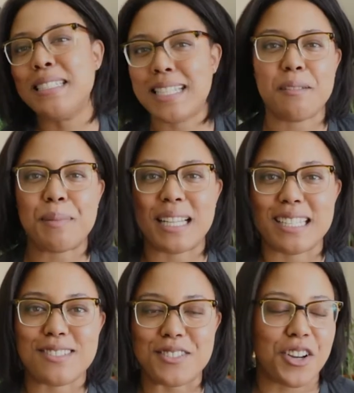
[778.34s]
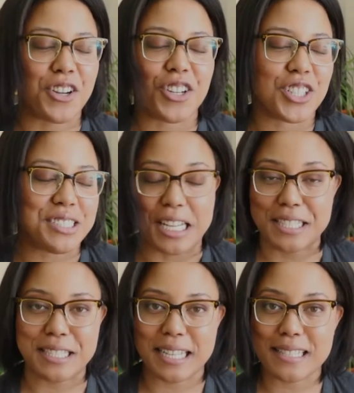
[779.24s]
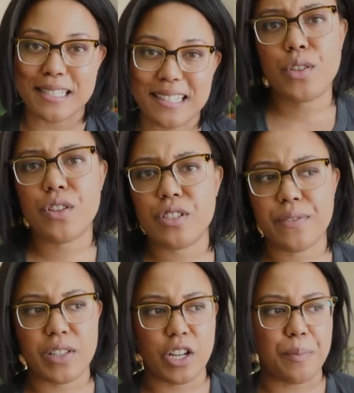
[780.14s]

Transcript: dead plants are not sexy. So there definitely